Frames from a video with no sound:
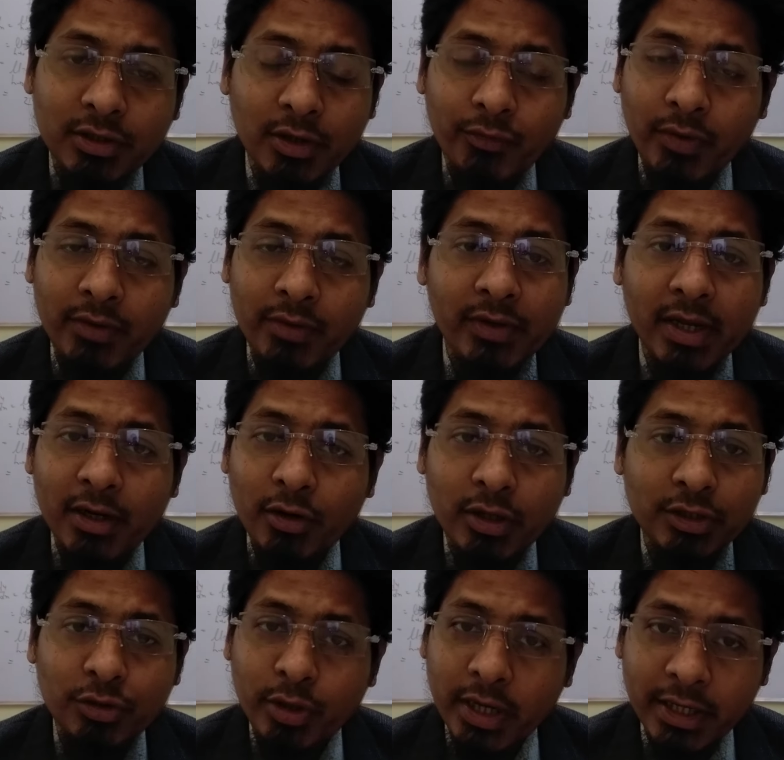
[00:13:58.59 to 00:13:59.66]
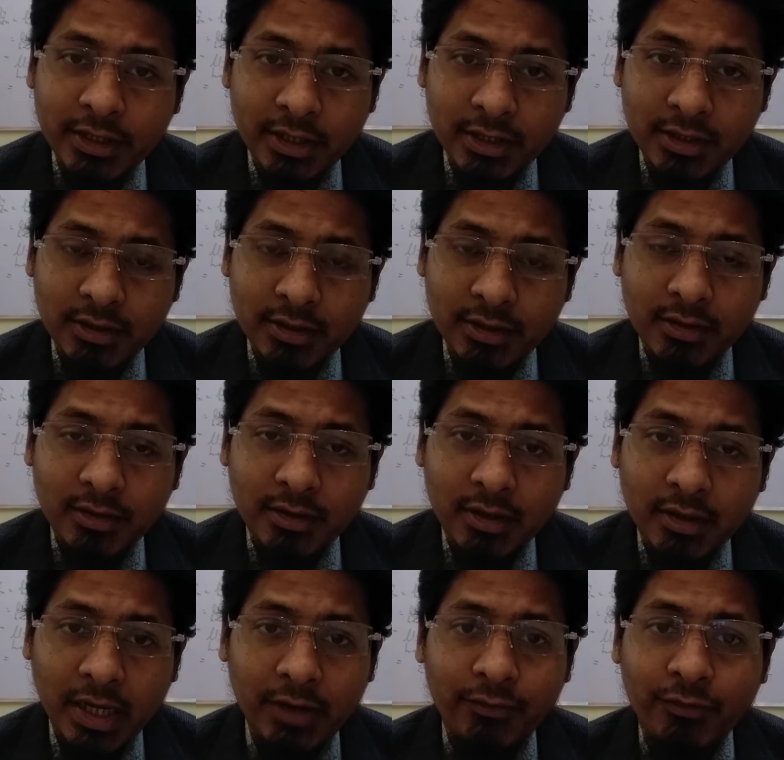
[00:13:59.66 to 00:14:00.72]
educated,
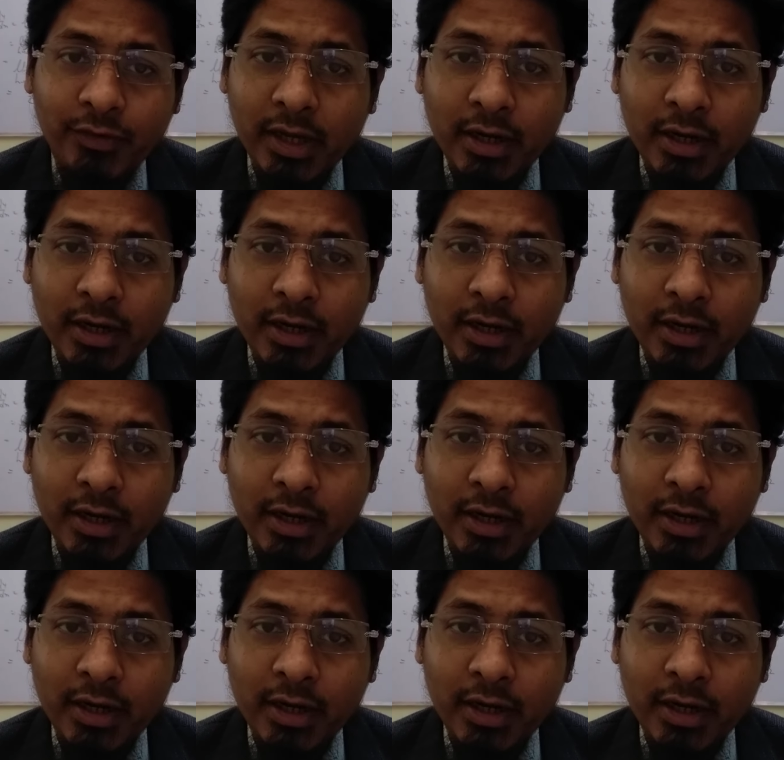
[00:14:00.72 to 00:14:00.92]
if we